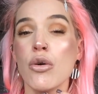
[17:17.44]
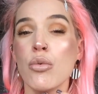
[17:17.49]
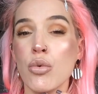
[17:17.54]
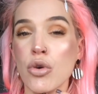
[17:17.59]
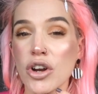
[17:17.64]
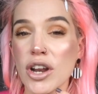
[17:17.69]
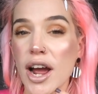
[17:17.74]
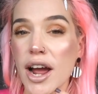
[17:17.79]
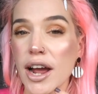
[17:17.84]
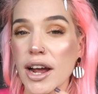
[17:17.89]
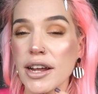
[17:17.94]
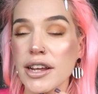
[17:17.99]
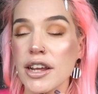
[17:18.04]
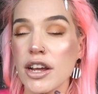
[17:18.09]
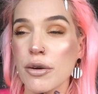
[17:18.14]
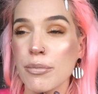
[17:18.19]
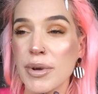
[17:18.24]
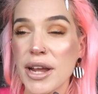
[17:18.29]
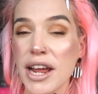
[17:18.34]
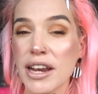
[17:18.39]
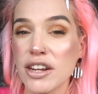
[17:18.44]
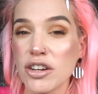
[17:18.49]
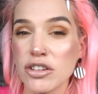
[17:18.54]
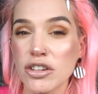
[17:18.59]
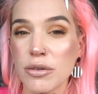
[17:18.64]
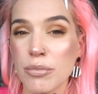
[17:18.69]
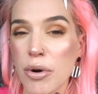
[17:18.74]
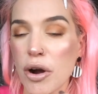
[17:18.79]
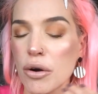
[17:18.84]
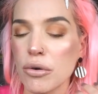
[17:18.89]
Would I be any
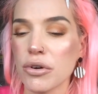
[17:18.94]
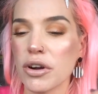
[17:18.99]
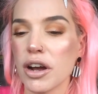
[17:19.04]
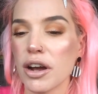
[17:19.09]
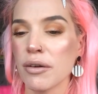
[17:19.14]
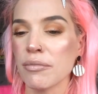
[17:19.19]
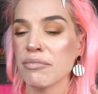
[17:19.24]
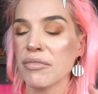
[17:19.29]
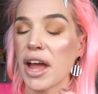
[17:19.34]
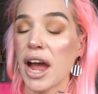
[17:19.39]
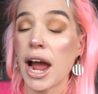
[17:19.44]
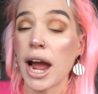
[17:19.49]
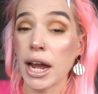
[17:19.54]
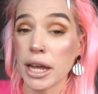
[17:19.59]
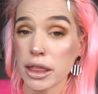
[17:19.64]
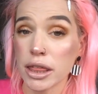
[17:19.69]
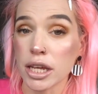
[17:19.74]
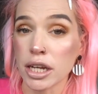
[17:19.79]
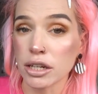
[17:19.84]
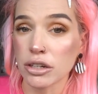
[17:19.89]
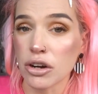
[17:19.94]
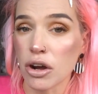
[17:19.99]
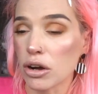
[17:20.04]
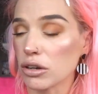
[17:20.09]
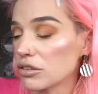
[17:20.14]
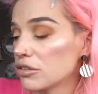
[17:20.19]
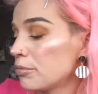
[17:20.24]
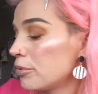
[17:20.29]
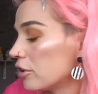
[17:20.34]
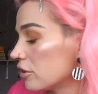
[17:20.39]
good at poker? I think not.